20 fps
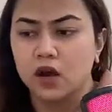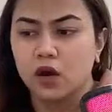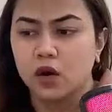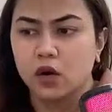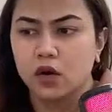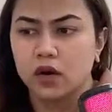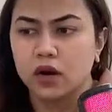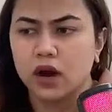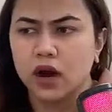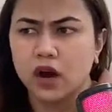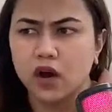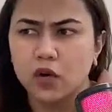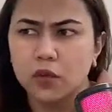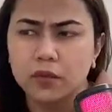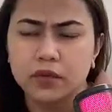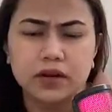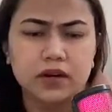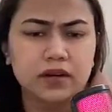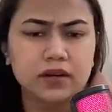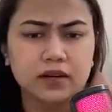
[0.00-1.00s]
or how
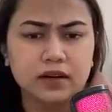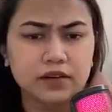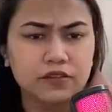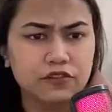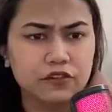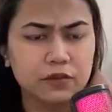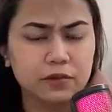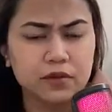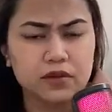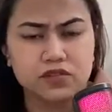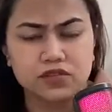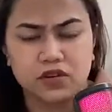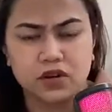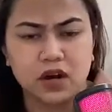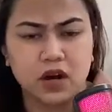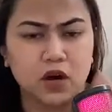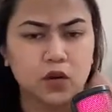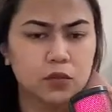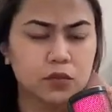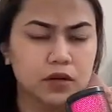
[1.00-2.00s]
many deliverables or
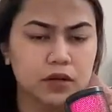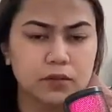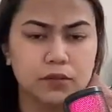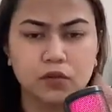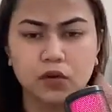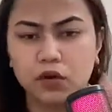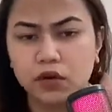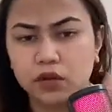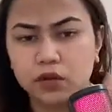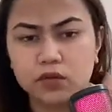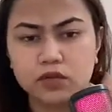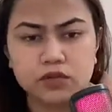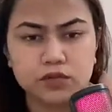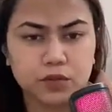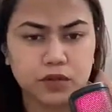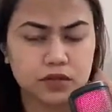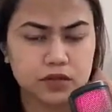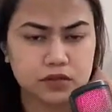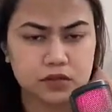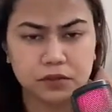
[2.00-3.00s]
how many modules
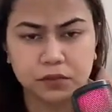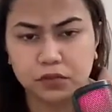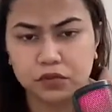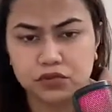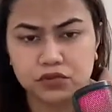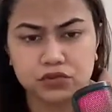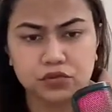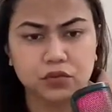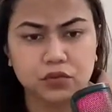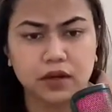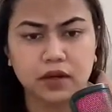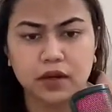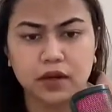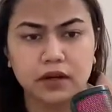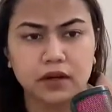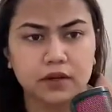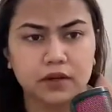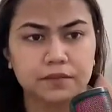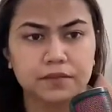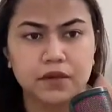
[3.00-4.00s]
were they supposed to
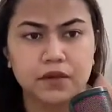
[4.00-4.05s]
get.